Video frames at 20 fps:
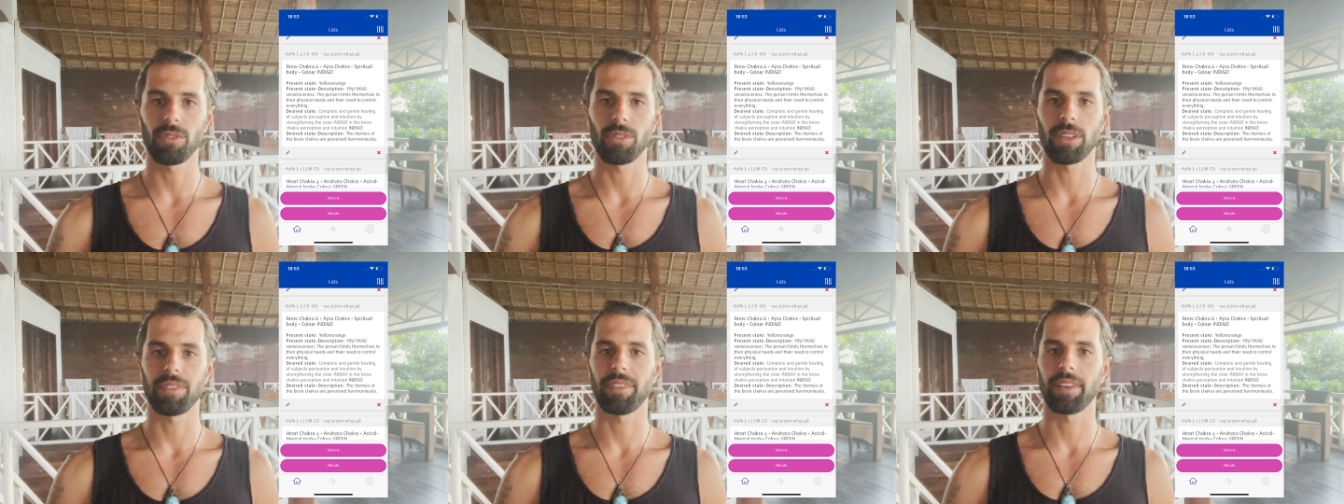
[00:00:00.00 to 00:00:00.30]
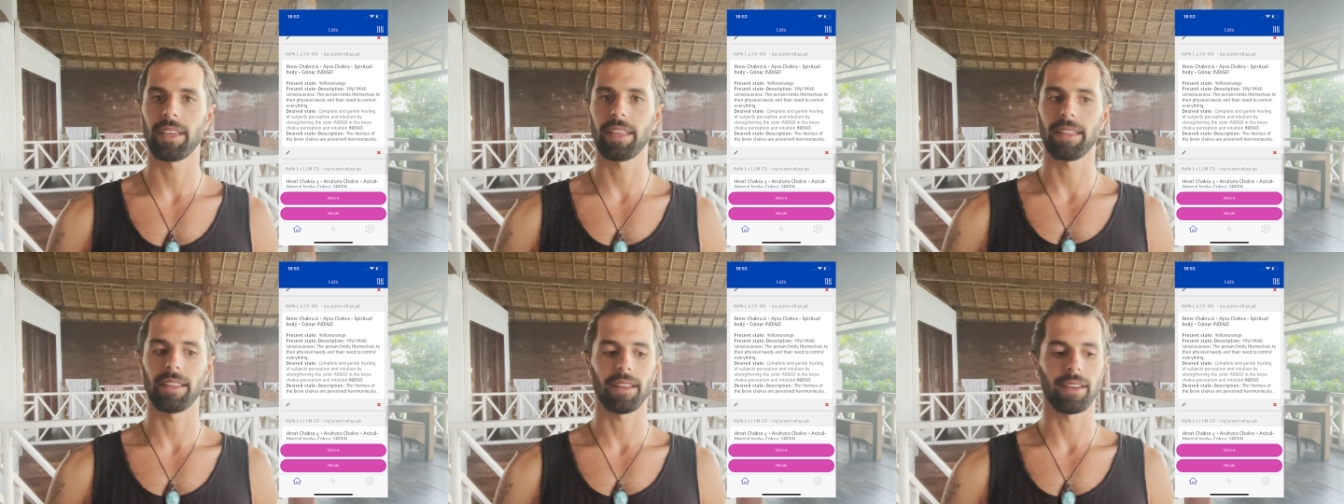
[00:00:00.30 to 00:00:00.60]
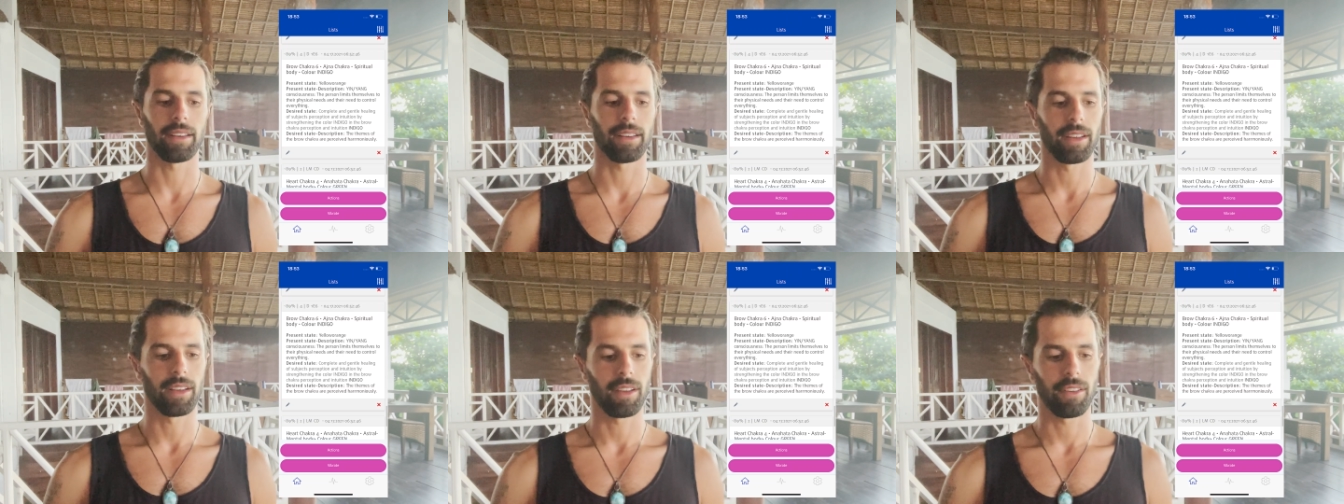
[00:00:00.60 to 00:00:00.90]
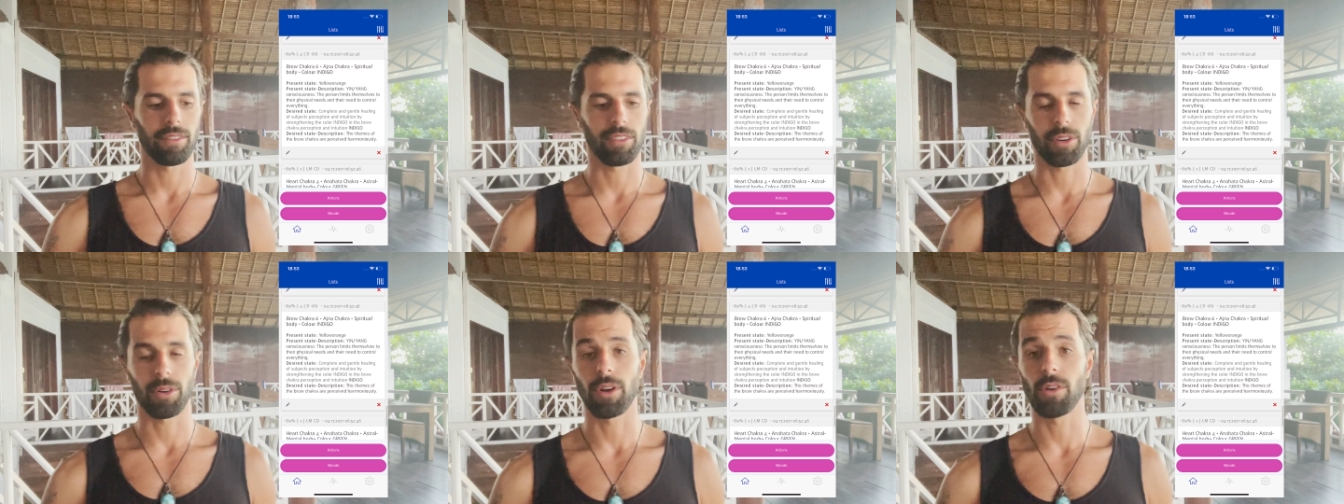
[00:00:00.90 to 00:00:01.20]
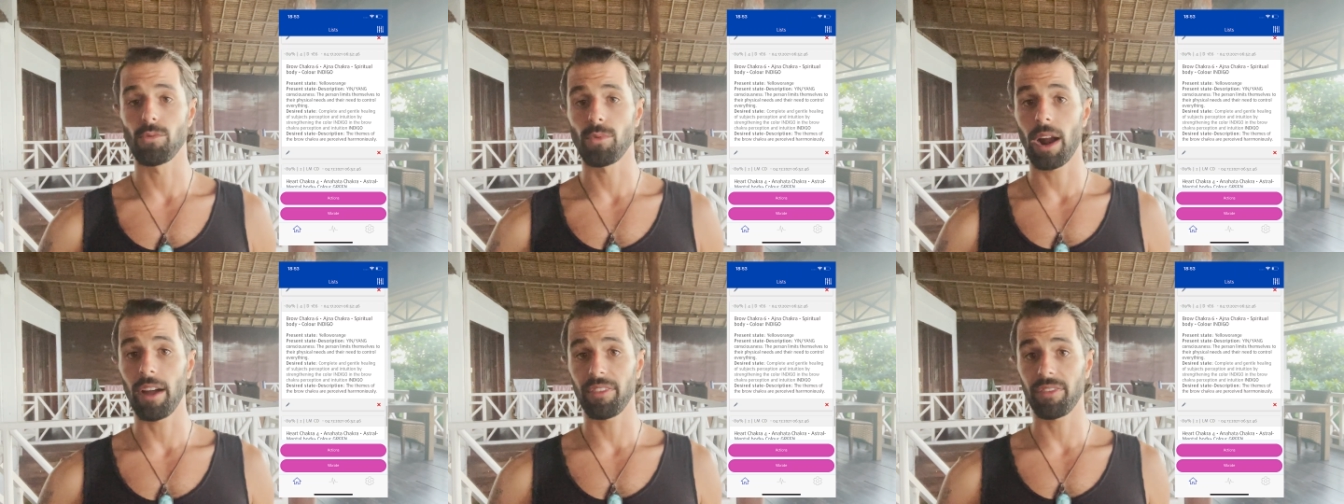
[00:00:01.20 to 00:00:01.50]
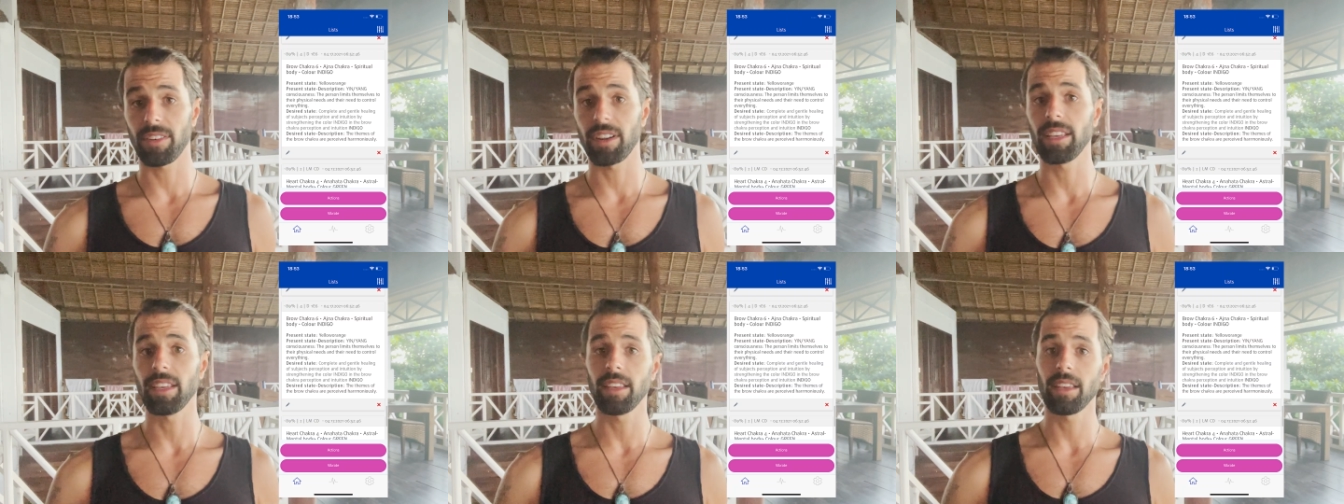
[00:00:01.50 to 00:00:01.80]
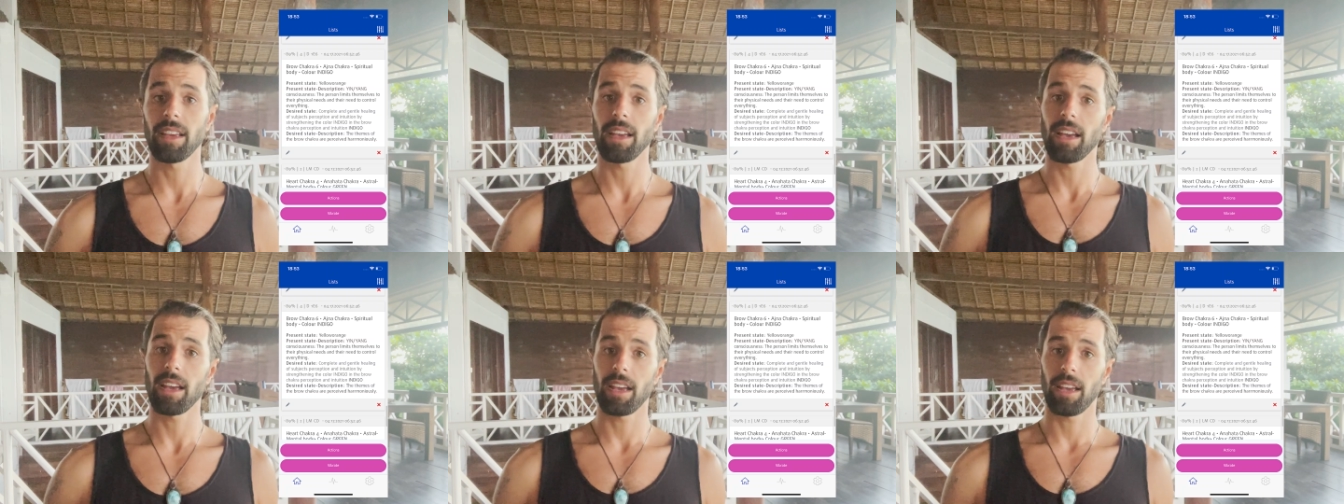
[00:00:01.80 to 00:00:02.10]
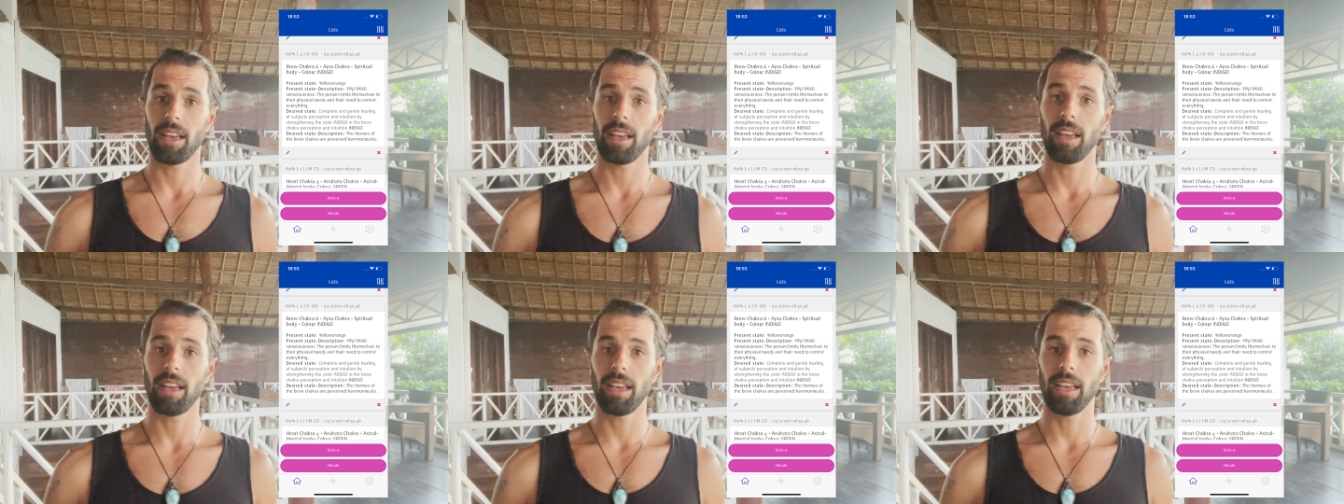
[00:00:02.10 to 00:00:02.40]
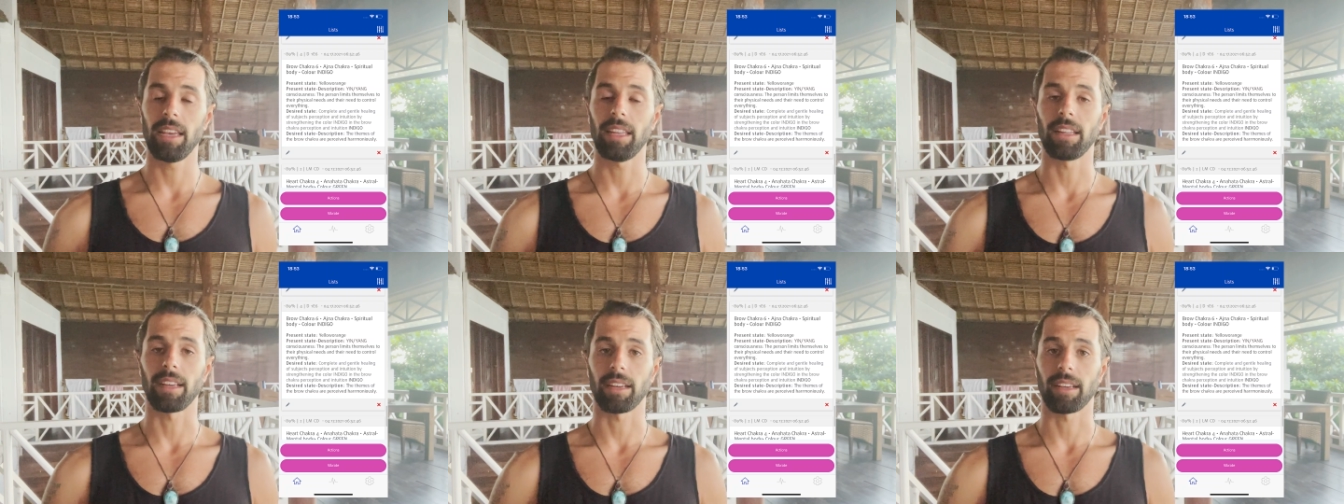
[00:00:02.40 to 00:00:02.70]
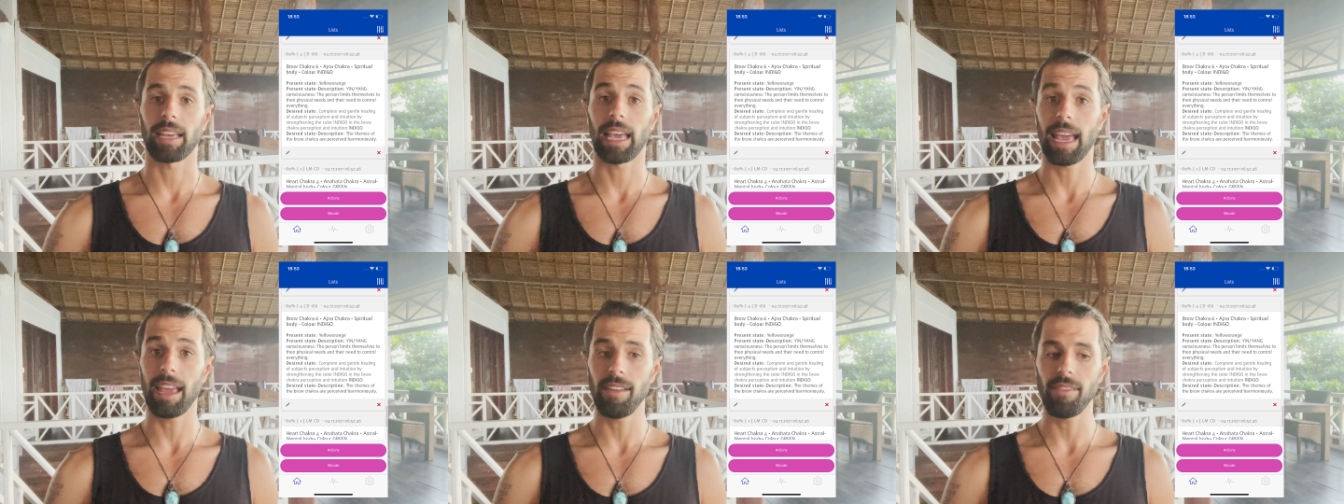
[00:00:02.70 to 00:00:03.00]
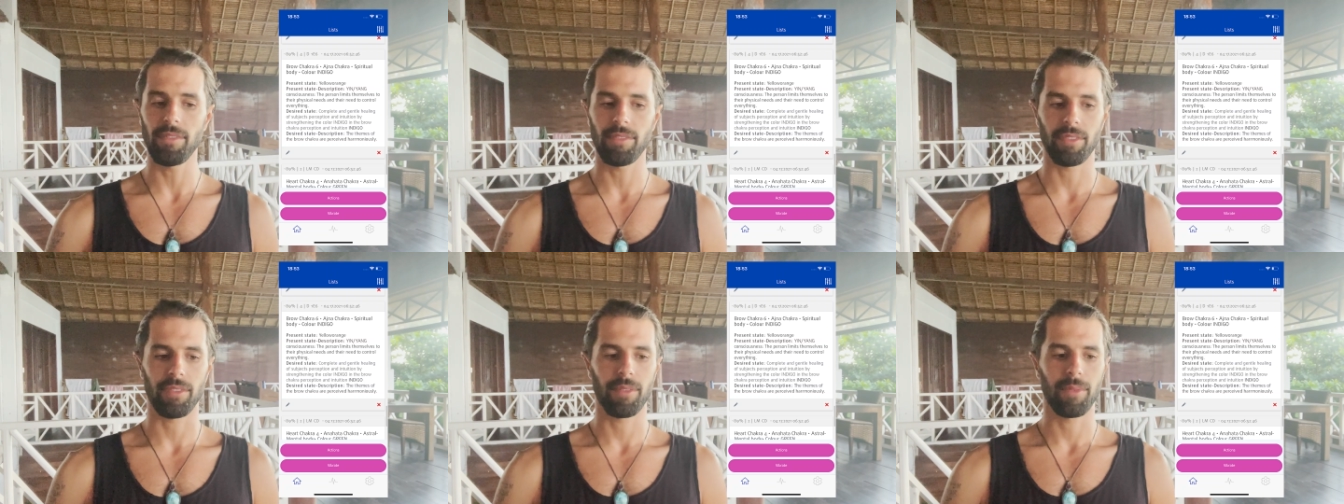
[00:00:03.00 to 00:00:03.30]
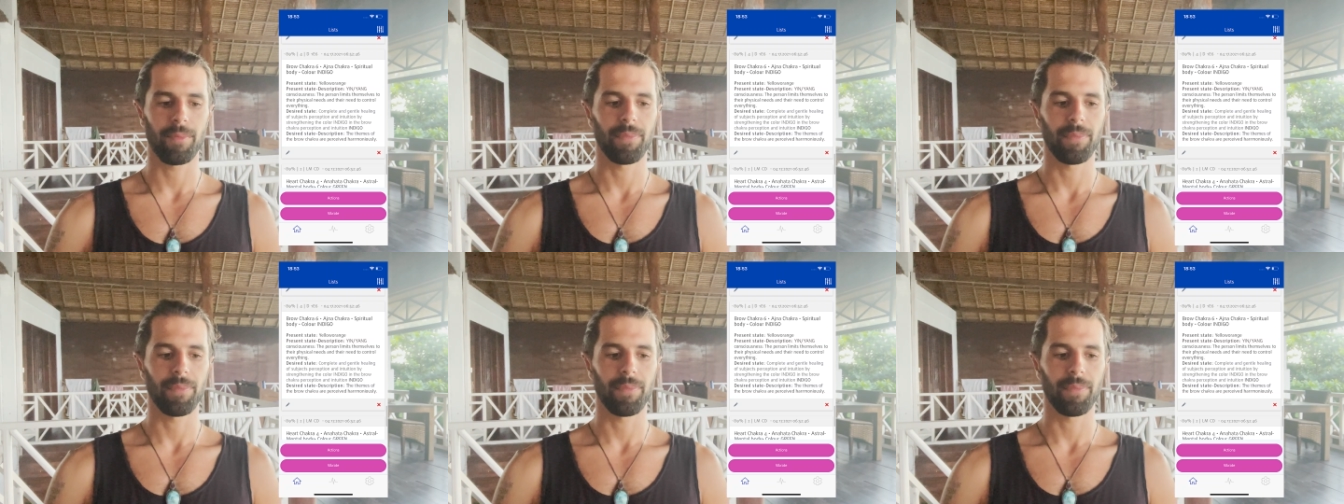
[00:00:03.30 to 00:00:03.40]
living in very roughly in a cave.